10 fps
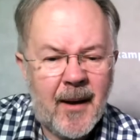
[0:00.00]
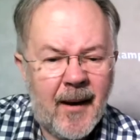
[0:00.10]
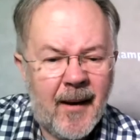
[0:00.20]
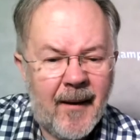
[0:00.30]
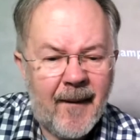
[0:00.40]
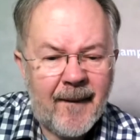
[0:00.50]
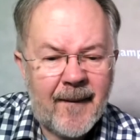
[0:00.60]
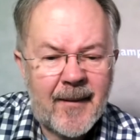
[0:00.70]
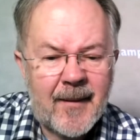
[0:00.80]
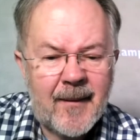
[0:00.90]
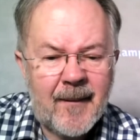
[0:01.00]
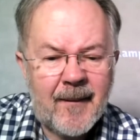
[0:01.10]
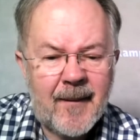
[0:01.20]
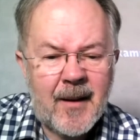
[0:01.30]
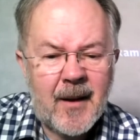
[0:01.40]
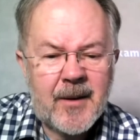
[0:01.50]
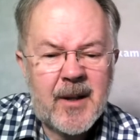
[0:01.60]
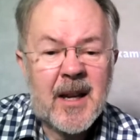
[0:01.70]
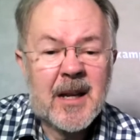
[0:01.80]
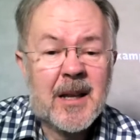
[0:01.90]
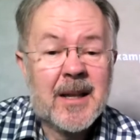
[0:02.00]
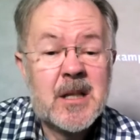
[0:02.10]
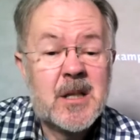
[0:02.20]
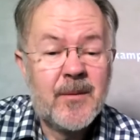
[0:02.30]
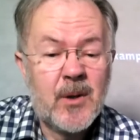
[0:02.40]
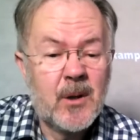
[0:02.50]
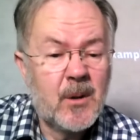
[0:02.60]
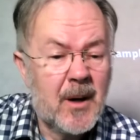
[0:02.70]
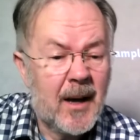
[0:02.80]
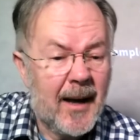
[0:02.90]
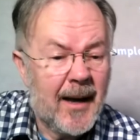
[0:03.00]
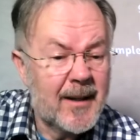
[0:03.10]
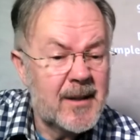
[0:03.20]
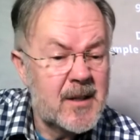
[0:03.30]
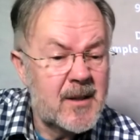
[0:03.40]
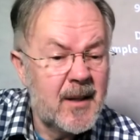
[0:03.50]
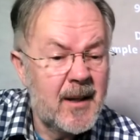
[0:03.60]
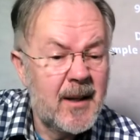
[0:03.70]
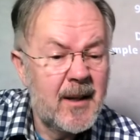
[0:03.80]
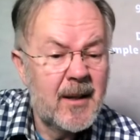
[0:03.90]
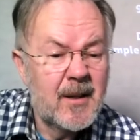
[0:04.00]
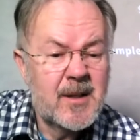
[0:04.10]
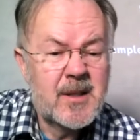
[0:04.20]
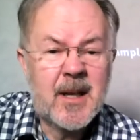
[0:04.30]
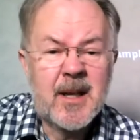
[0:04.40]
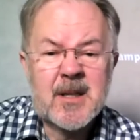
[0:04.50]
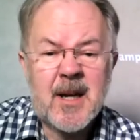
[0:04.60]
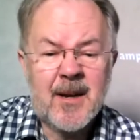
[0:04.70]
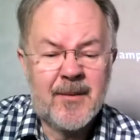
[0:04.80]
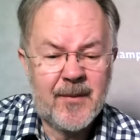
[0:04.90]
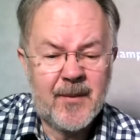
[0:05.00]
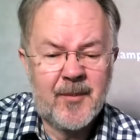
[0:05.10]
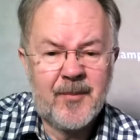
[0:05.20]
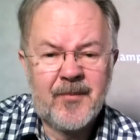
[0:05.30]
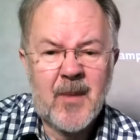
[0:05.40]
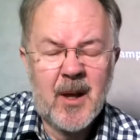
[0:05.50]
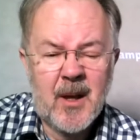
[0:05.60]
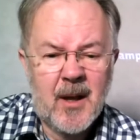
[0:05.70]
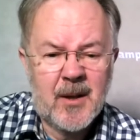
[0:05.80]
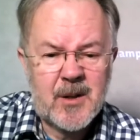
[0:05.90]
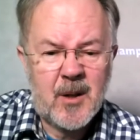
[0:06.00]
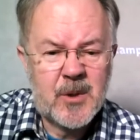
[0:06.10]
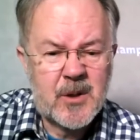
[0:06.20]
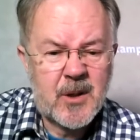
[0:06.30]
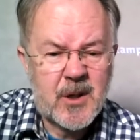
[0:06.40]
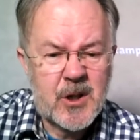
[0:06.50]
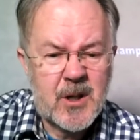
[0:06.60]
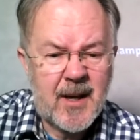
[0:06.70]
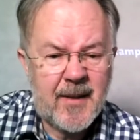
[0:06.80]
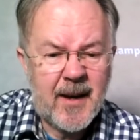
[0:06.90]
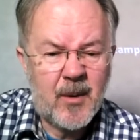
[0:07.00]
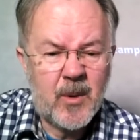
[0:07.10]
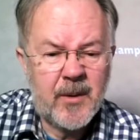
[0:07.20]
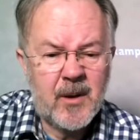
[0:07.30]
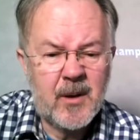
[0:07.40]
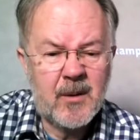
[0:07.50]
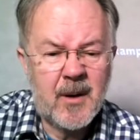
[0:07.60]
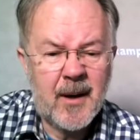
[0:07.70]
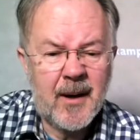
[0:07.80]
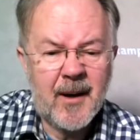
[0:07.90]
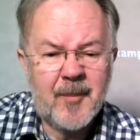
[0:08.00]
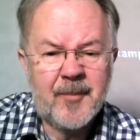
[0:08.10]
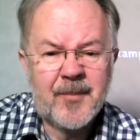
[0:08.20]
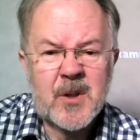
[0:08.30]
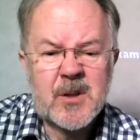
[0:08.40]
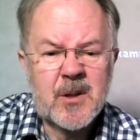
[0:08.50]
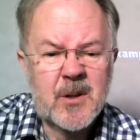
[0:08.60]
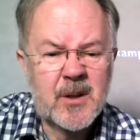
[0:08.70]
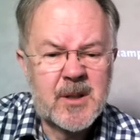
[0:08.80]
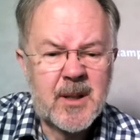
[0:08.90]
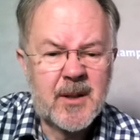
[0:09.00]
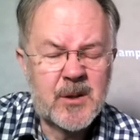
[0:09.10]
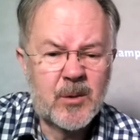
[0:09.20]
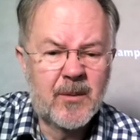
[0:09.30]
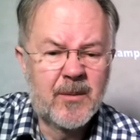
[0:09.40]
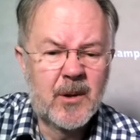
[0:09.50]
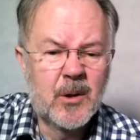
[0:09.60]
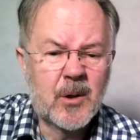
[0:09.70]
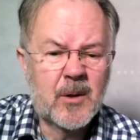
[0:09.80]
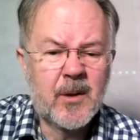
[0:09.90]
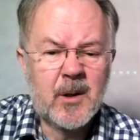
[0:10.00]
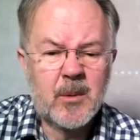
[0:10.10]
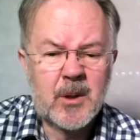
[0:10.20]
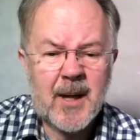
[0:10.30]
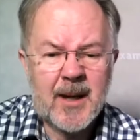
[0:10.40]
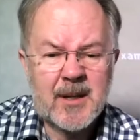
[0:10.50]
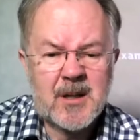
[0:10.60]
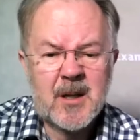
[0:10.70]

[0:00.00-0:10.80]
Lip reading: I did a little interview at the Cenotaph. So I'm just going to share that with you, just so you can see the sort of look that you would get.